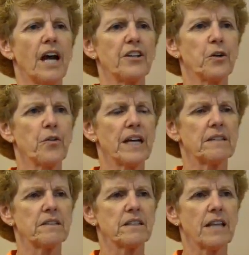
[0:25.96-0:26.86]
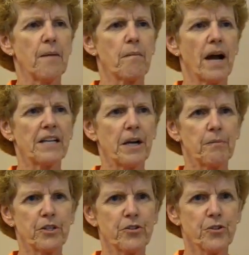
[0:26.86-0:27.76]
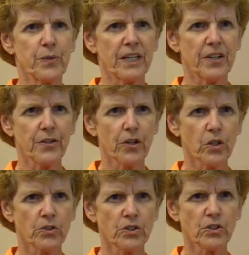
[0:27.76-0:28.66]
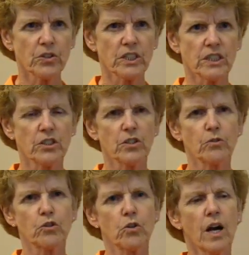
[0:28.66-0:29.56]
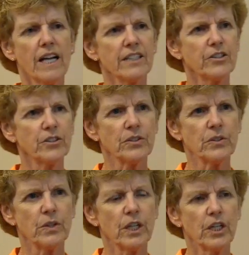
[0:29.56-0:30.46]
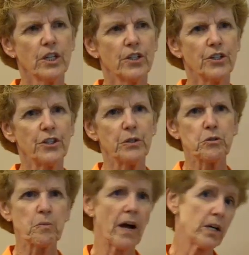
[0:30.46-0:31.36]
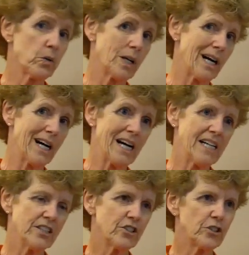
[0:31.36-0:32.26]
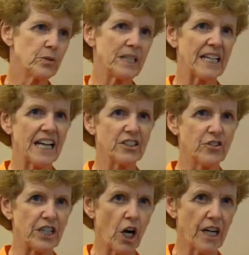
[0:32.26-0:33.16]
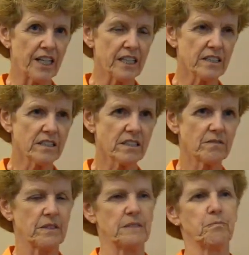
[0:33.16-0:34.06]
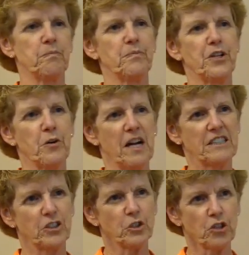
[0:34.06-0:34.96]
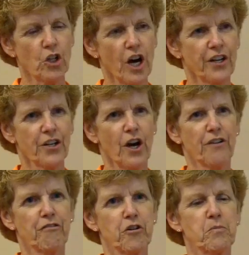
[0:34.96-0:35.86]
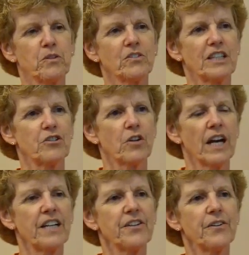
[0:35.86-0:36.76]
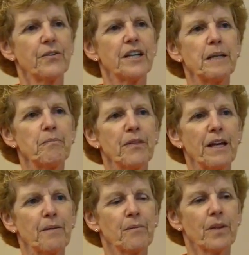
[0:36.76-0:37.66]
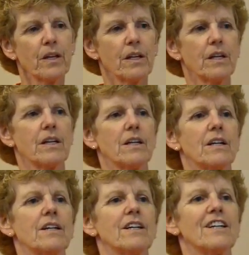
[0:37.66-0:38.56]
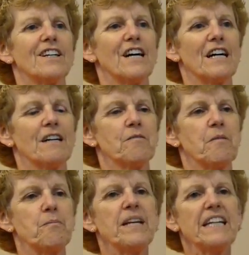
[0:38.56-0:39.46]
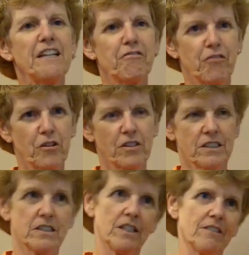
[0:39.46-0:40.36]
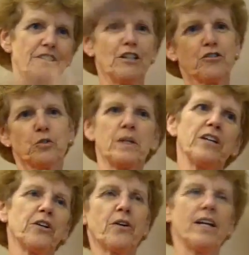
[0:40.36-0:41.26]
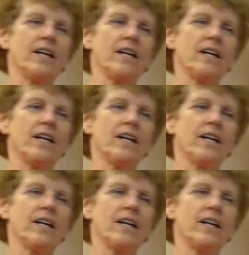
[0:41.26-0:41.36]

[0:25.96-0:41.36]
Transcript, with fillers: I know that that might not be true in other cultures, and so trying to use my own eyes to engage the audience you know, I use a lot of nonverbals. I try to keep them uh, meaningful instead of, you know, swinging your